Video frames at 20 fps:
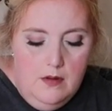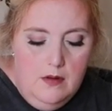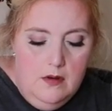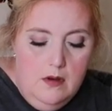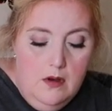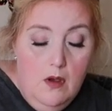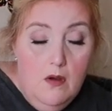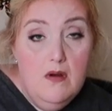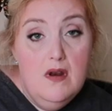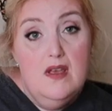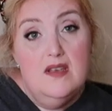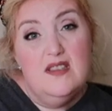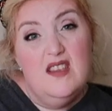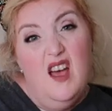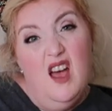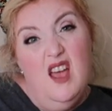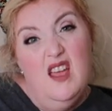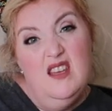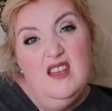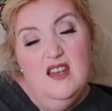Notice
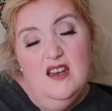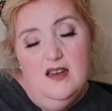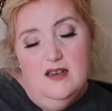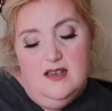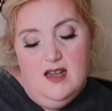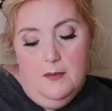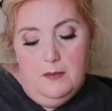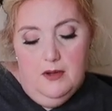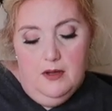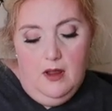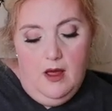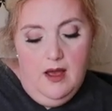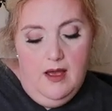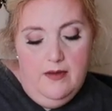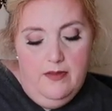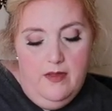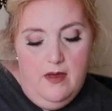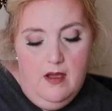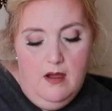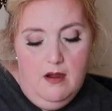I did a double
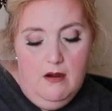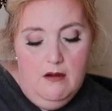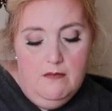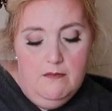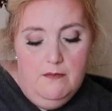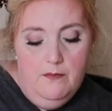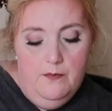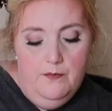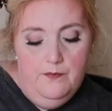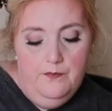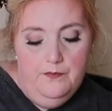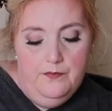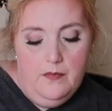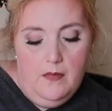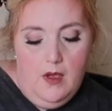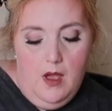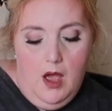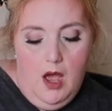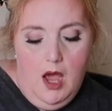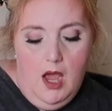line there.
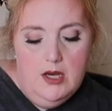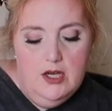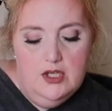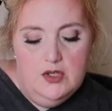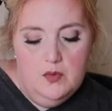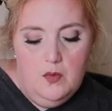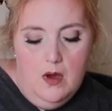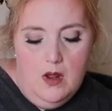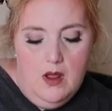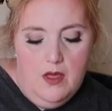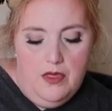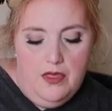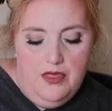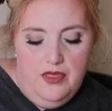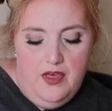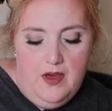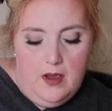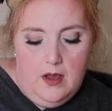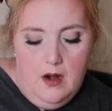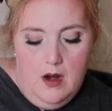I just want to
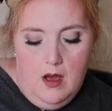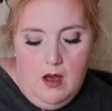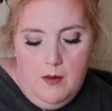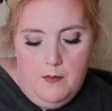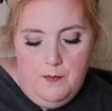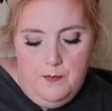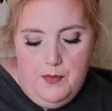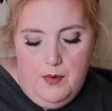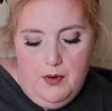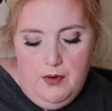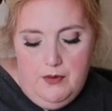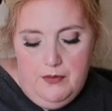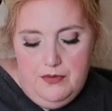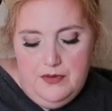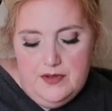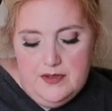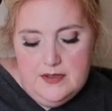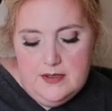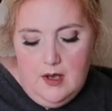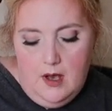thicken up
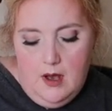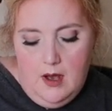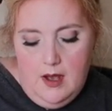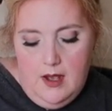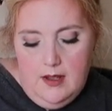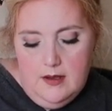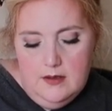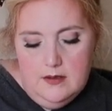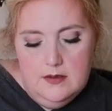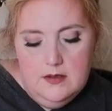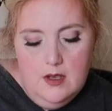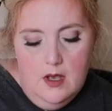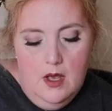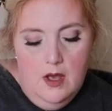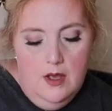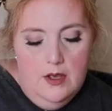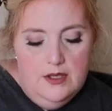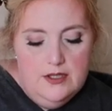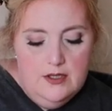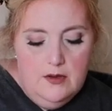both sides
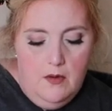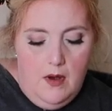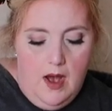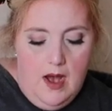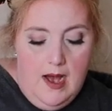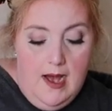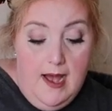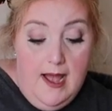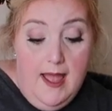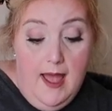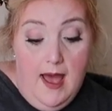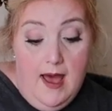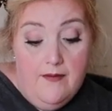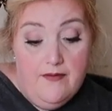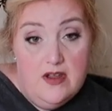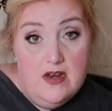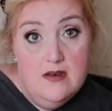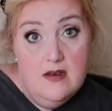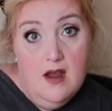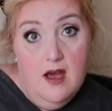so I have
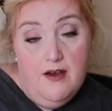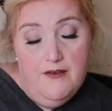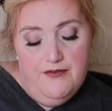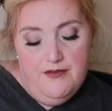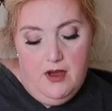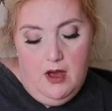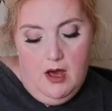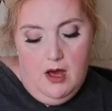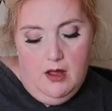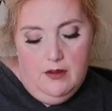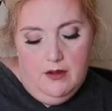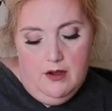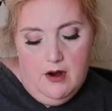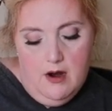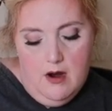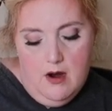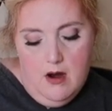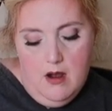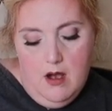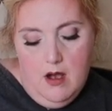enough
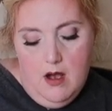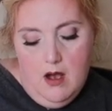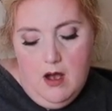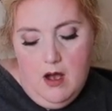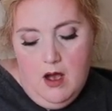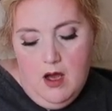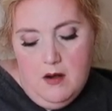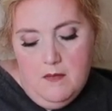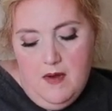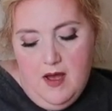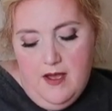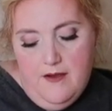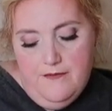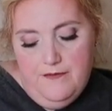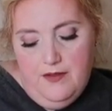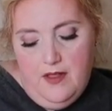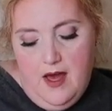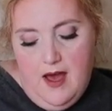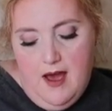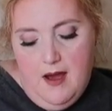color on my
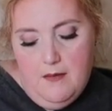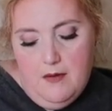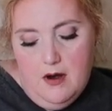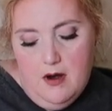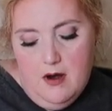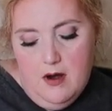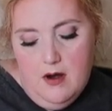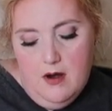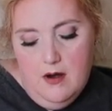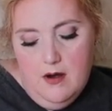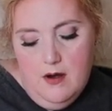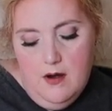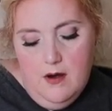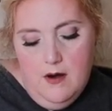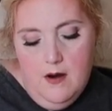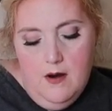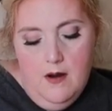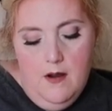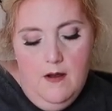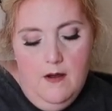flower
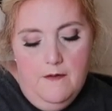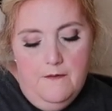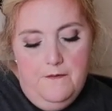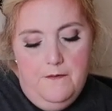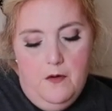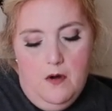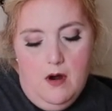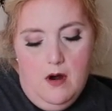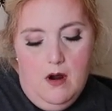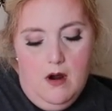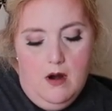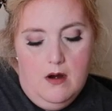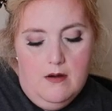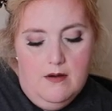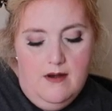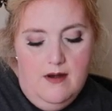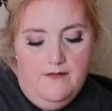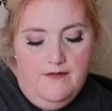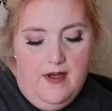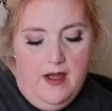for our
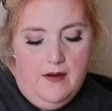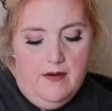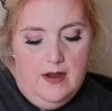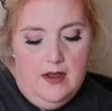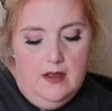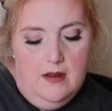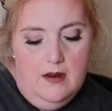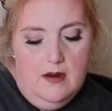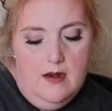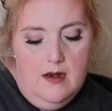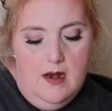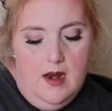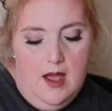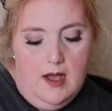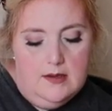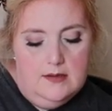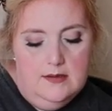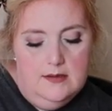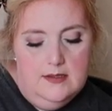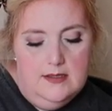very
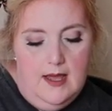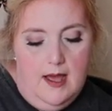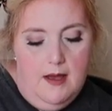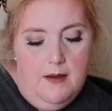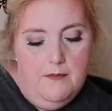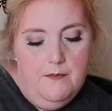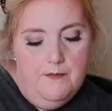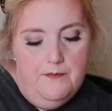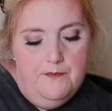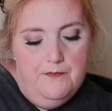next step.